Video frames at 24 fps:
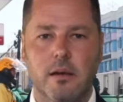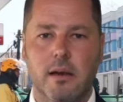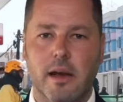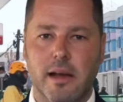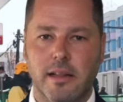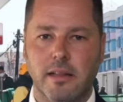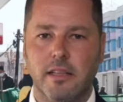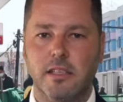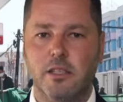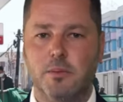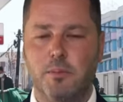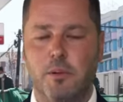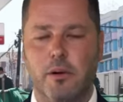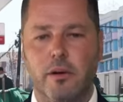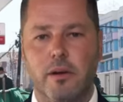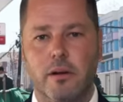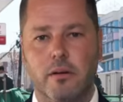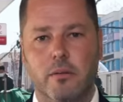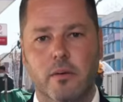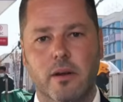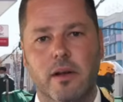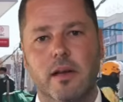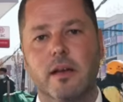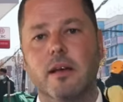at this
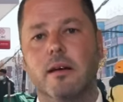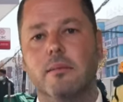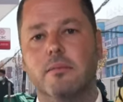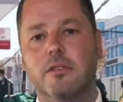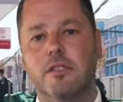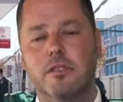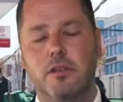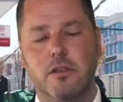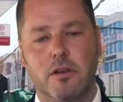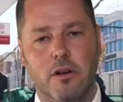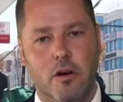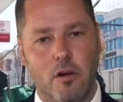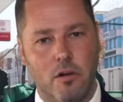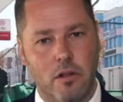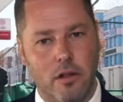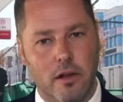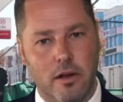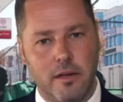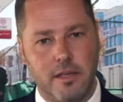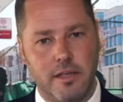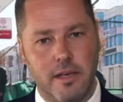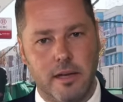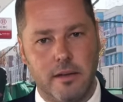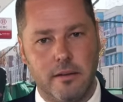point, when it comes to the whole
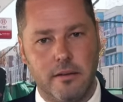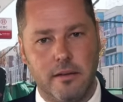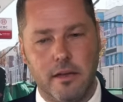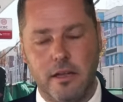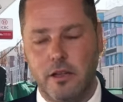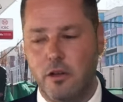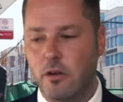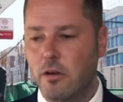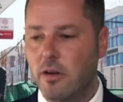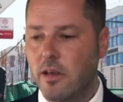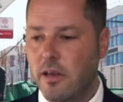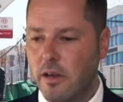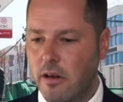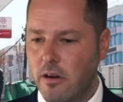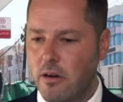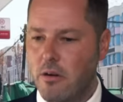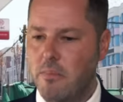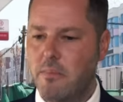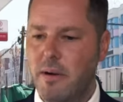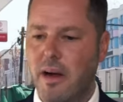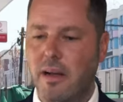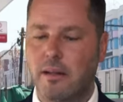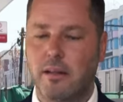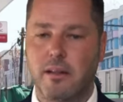lockdown thing. You hear
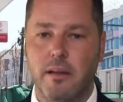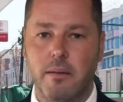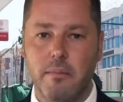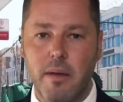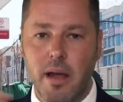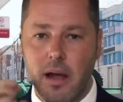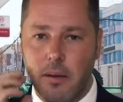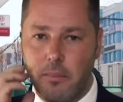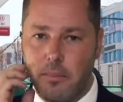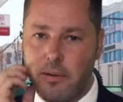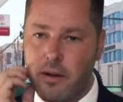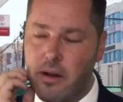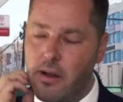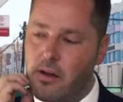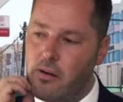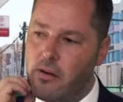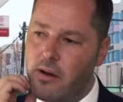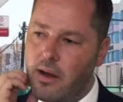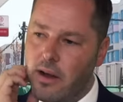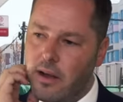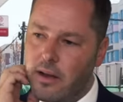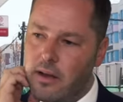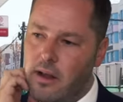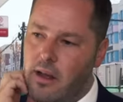about them happening,
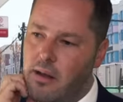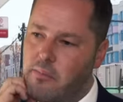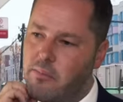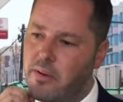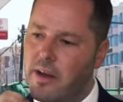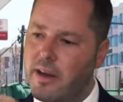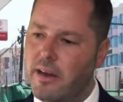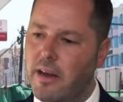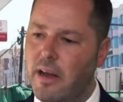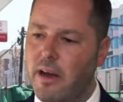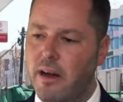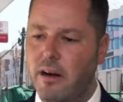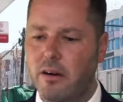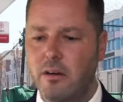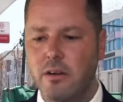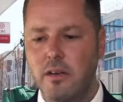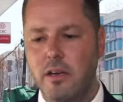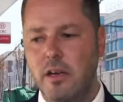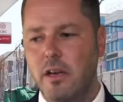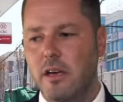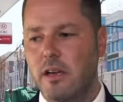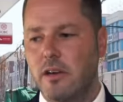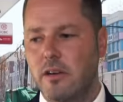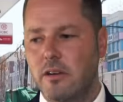right? And by now,
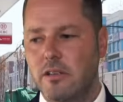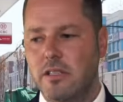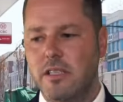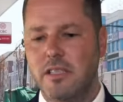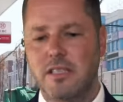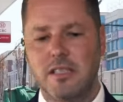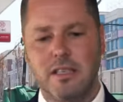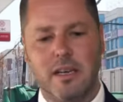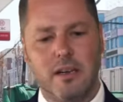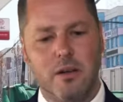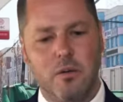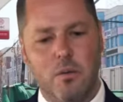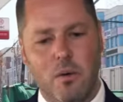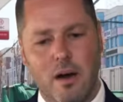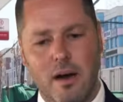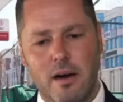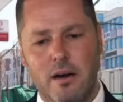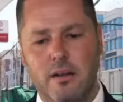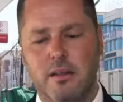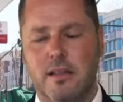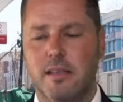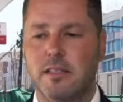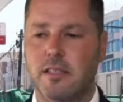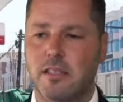you're just like,
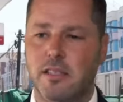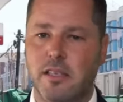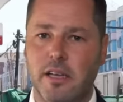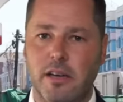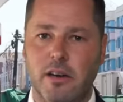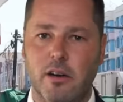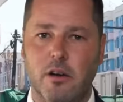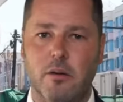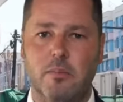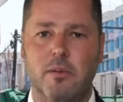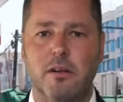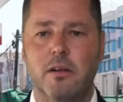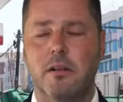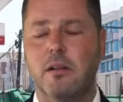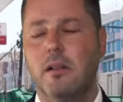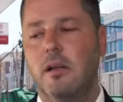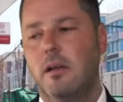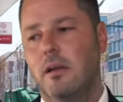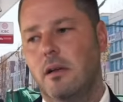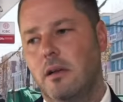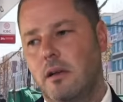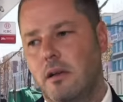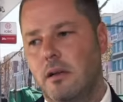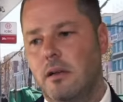wow, that's terrible.
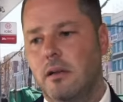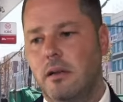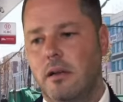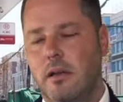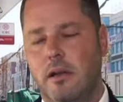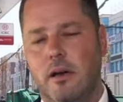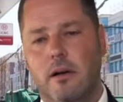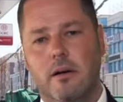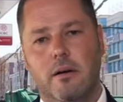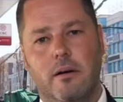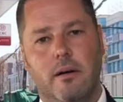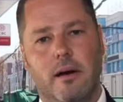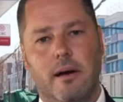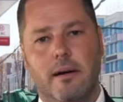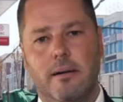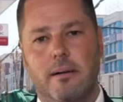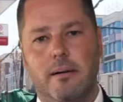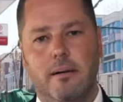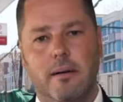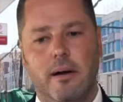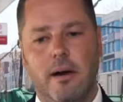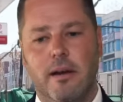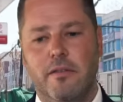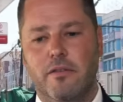You know,
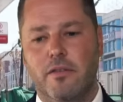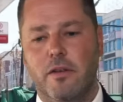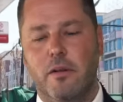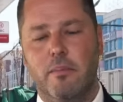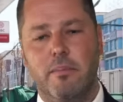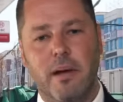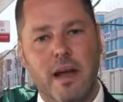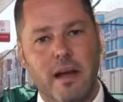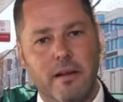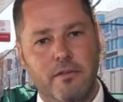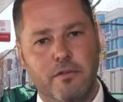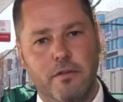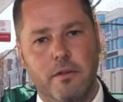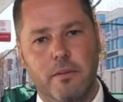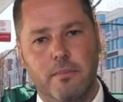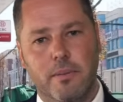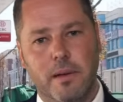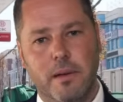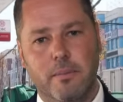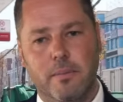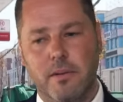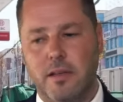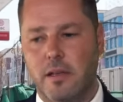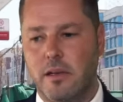I feel bad for the
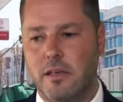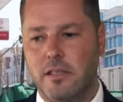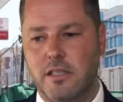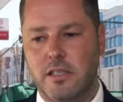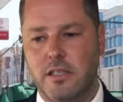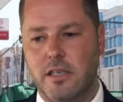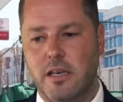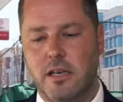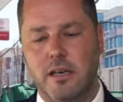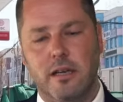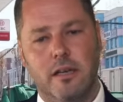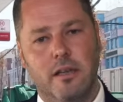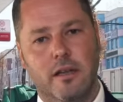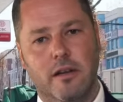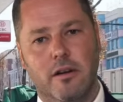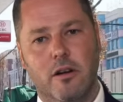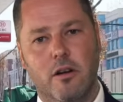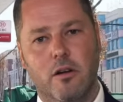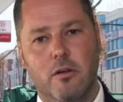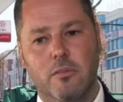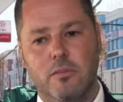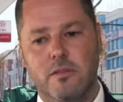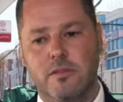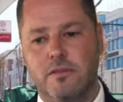people that are stuck in their
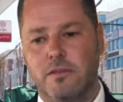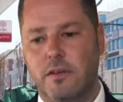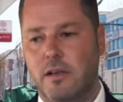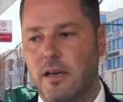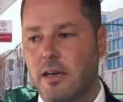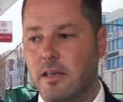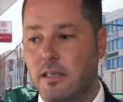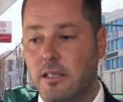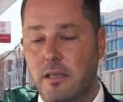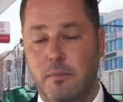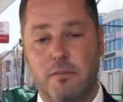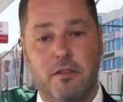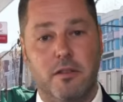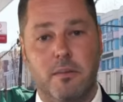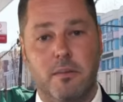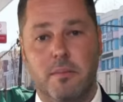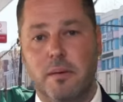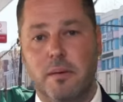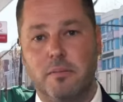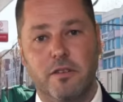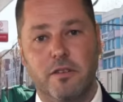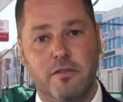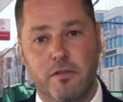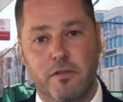homes for like some of them
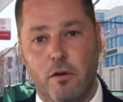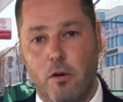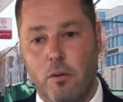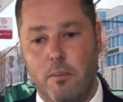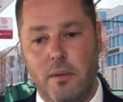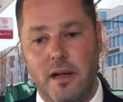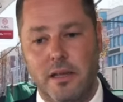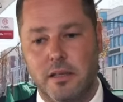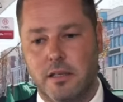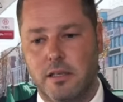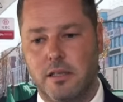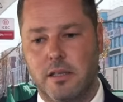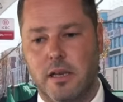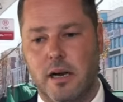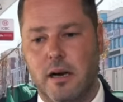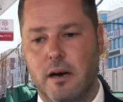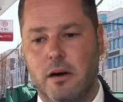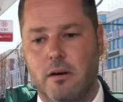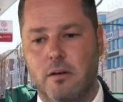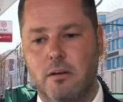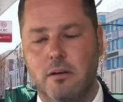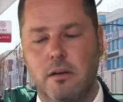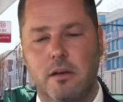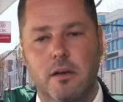up to 4 months
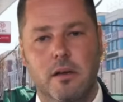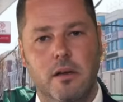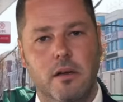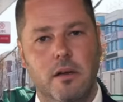now